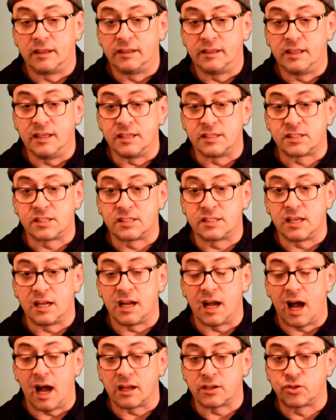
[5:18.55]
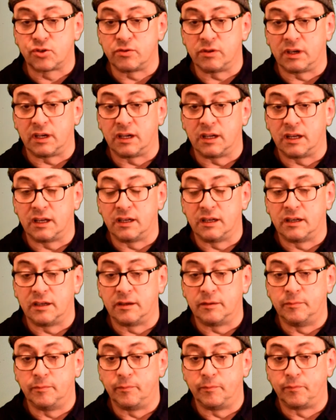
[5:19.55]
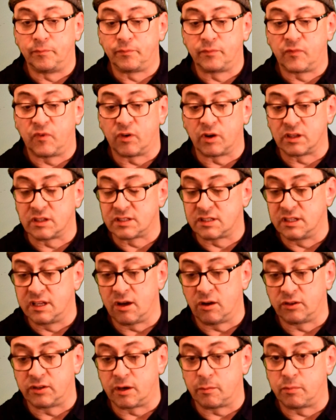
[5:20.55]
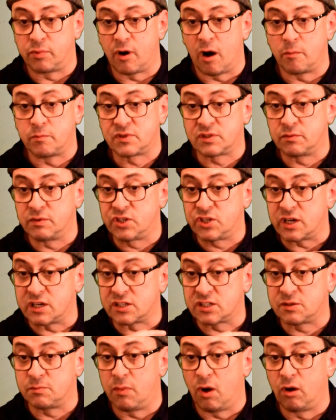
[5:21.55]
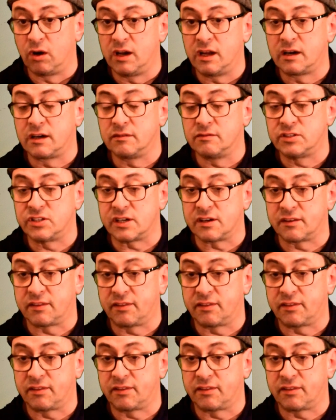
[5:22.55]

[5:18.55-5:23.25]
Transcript: this actual for the other props, which are smaller, which are